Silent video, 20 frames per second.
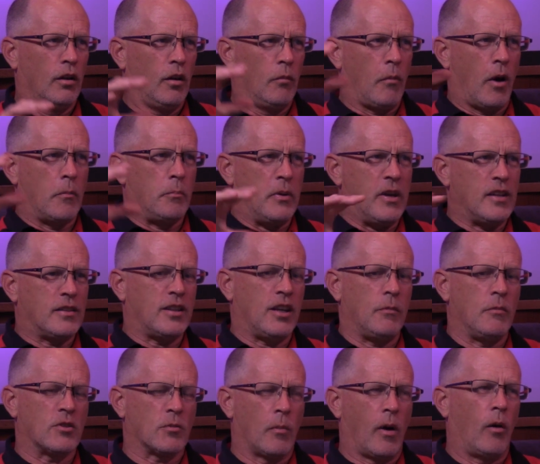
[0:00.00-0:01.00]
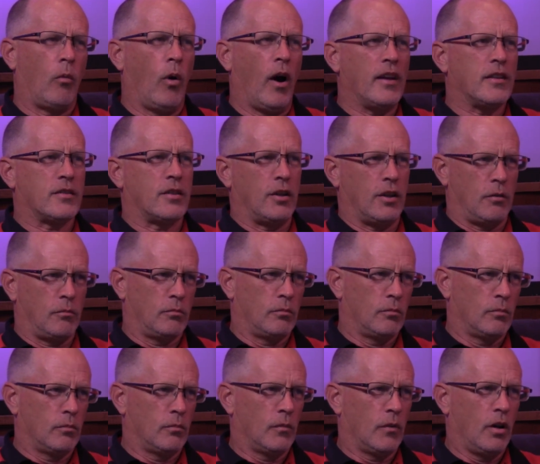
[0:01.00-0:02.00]
My B team is my white team.
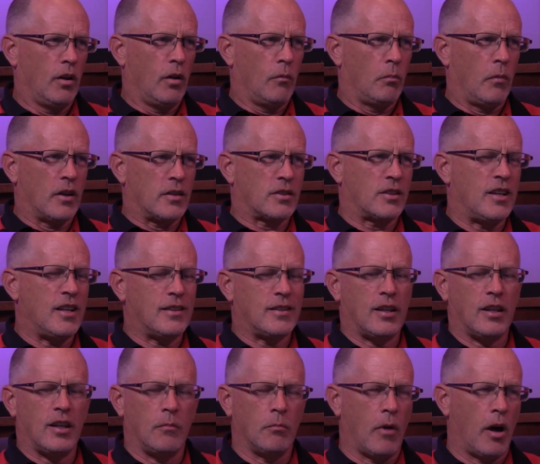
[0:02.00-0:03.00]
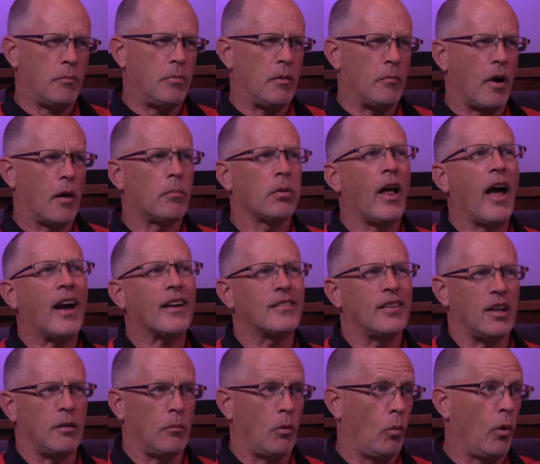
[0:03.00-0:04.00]
My C team might be my black
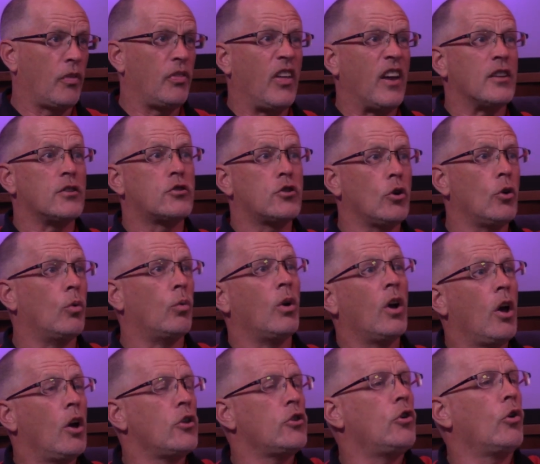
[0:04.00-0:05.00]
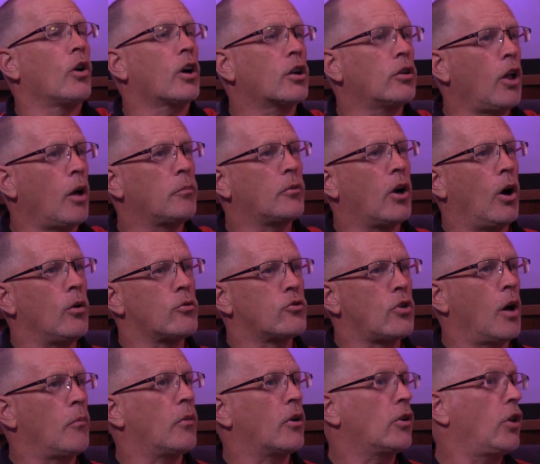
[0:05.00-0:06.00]
team. And what they do, you're a club coach,
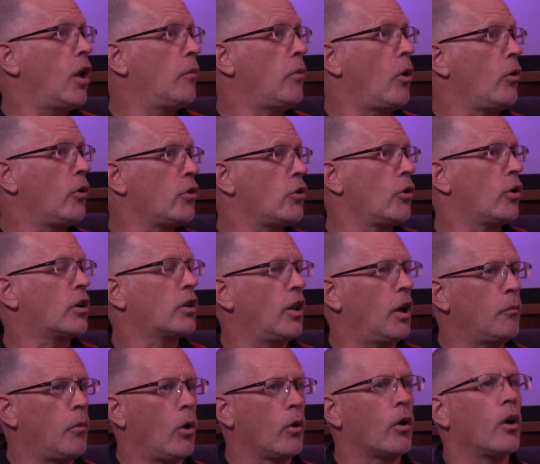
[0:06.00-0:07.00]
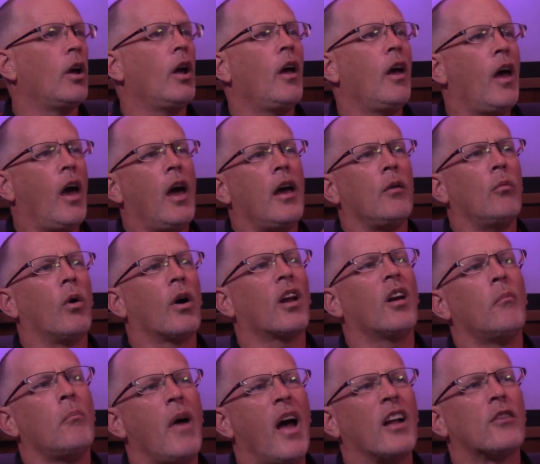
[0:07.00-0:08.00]
I'm a club owner, you're a club owner. Hey, we're going
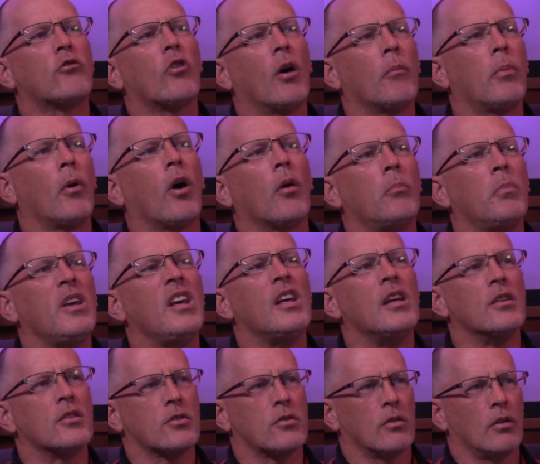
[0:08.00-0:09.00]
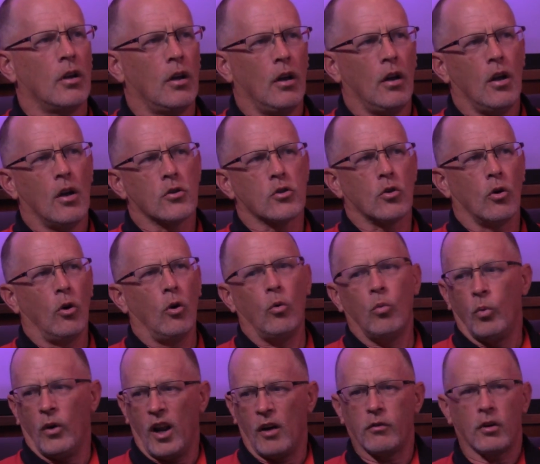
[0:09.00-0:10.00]
to match up our Bs. So
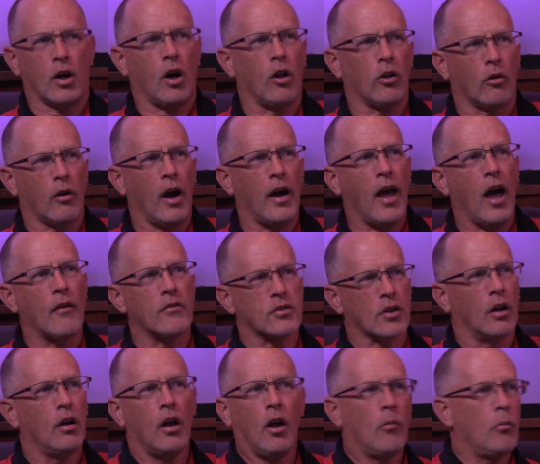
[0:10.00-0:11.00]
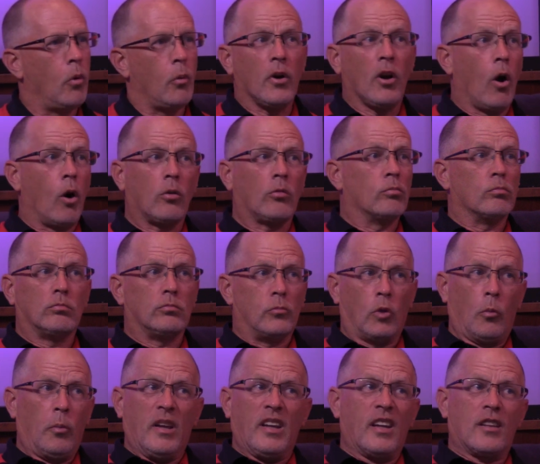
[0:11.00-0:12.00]
whatever color I have is good. But we don't,
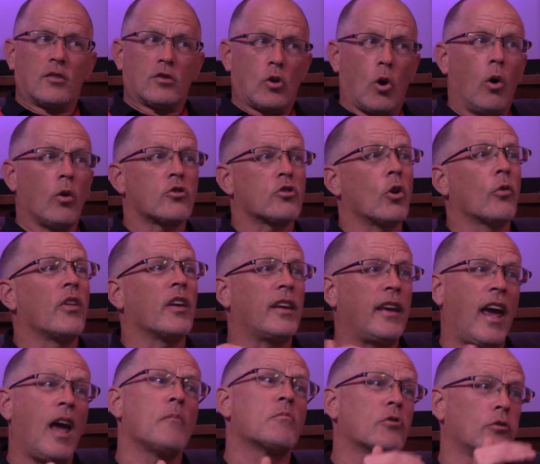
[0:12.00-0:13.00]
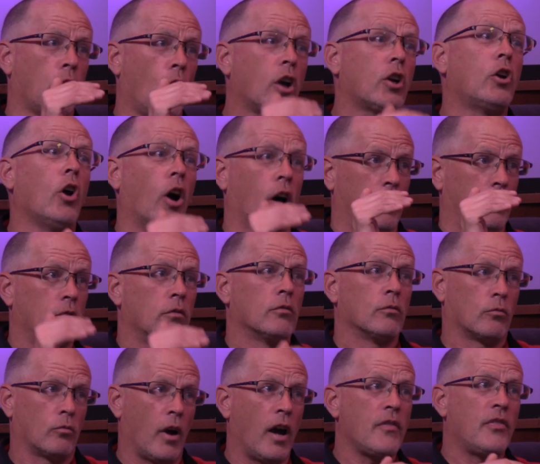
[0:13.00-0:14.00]
nobody gets told. So the games look good,
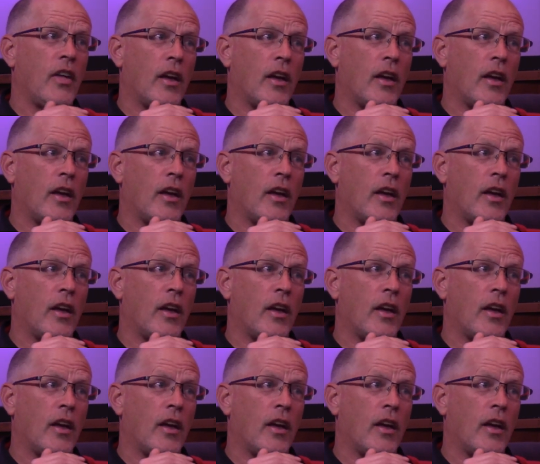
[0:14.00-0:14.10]
right?